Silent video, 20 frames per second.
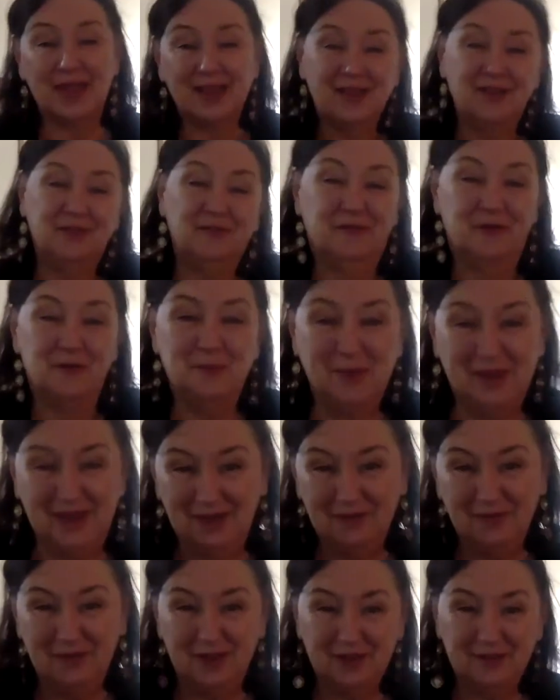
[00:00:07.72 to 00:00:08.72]
you for
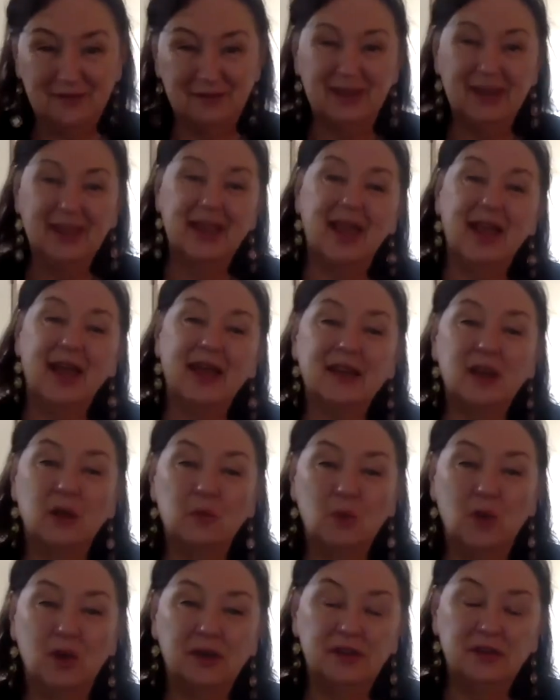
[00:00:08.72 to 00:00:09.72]
being with me, and I
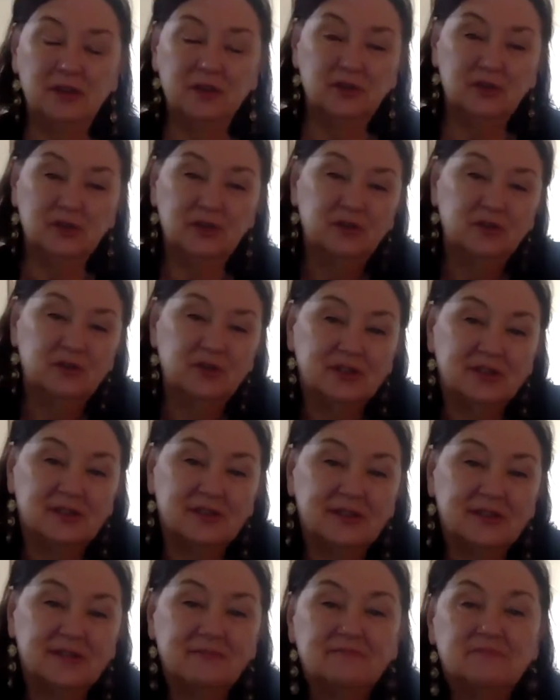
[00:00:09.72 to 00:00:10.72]
want you to
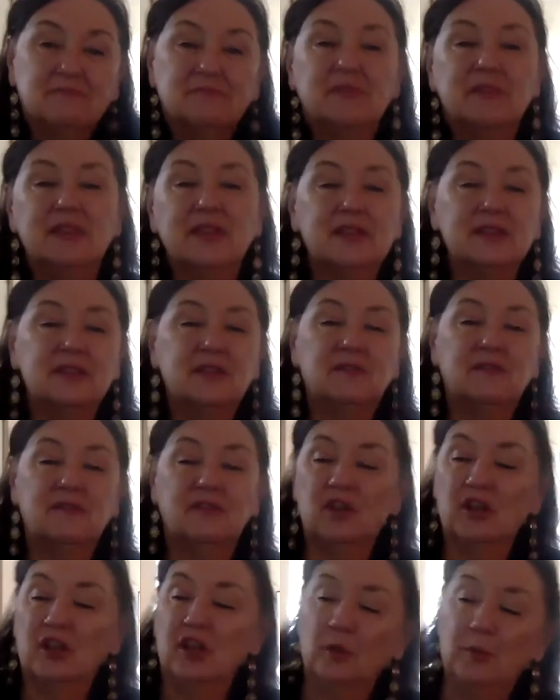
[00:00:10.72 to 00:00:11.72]
just listen for
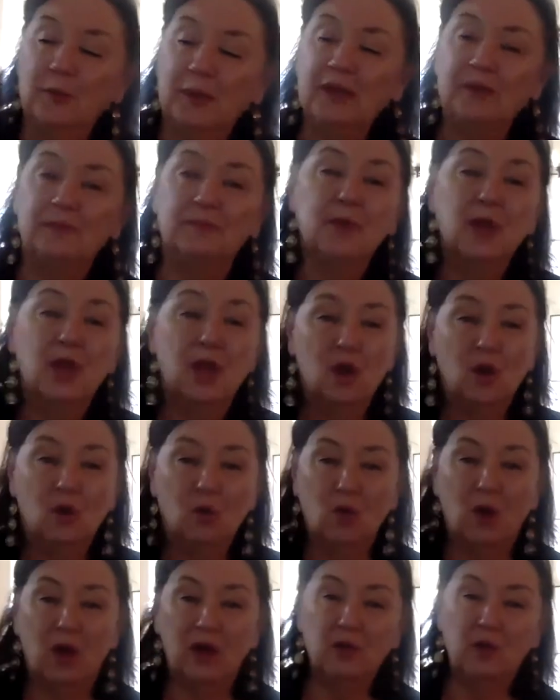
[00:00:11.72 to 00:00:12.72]
a little bit
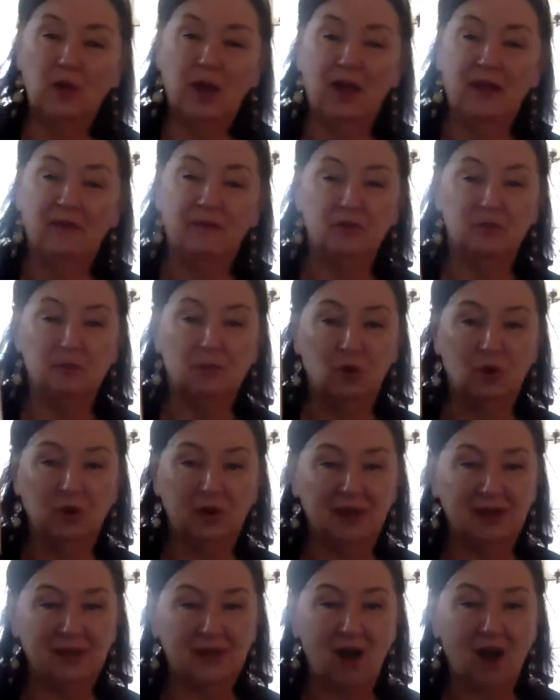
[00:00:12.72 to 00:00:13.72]
while you have your
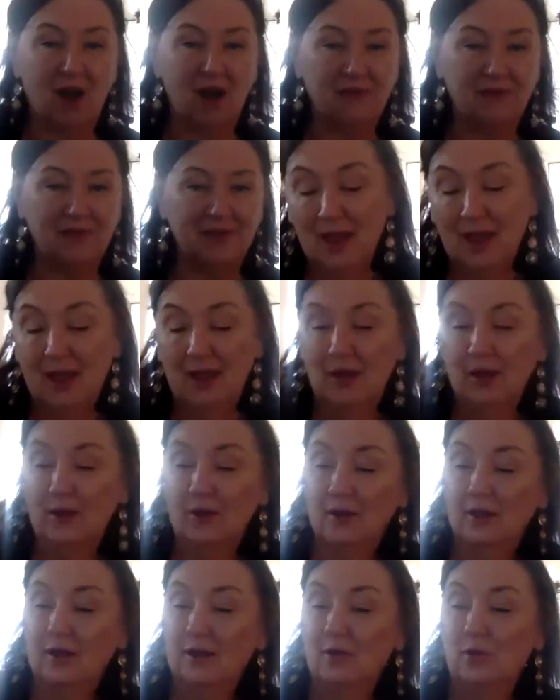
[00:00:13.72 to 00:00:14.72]
morning coffee.
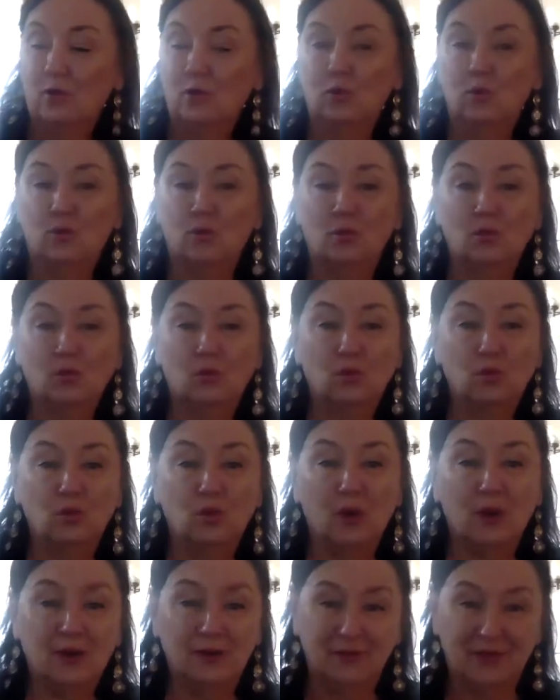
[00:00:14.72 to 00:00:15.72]

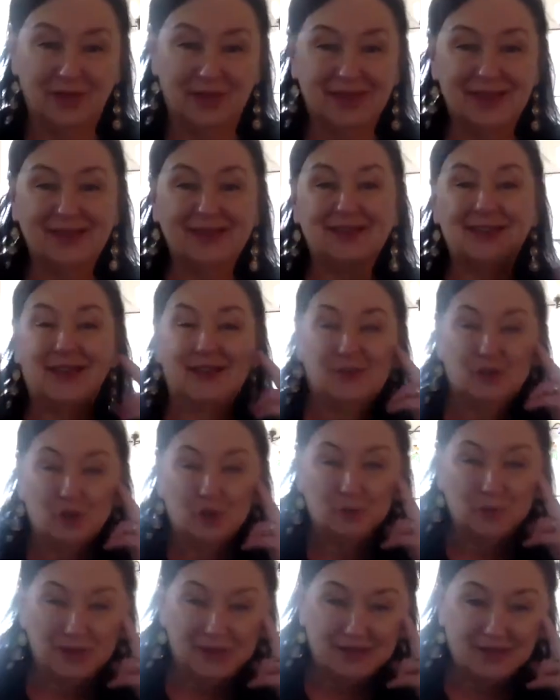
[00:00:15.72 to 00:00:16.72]
One of the things I do
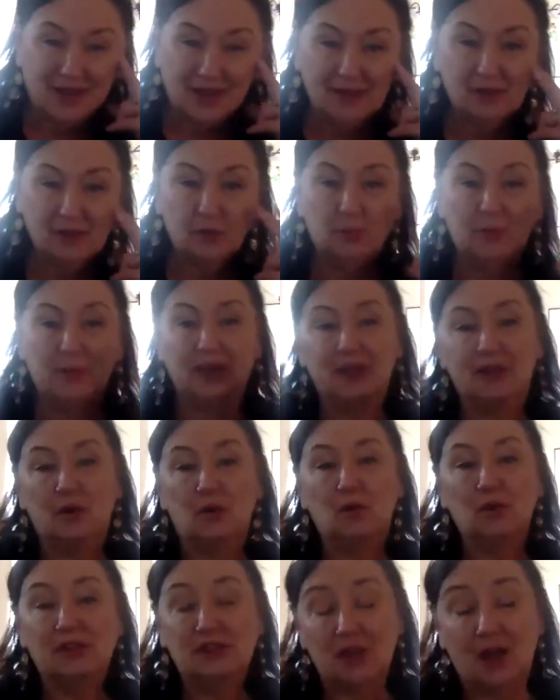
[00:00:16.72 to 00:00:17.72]
besides being a
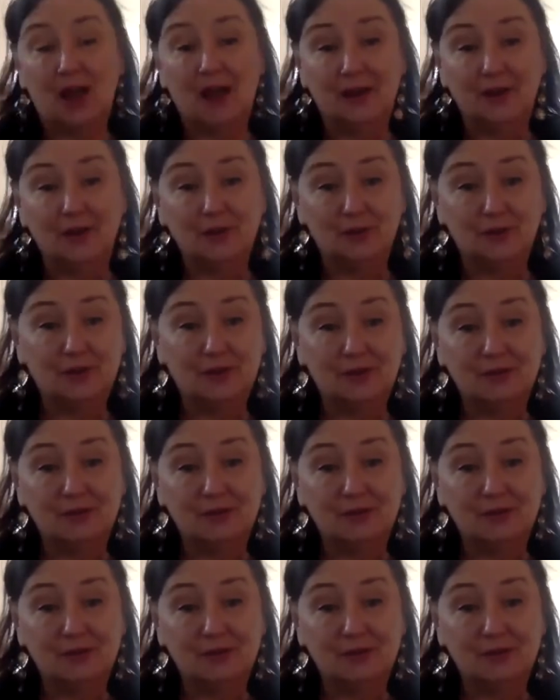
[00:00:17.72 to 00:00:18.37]
retired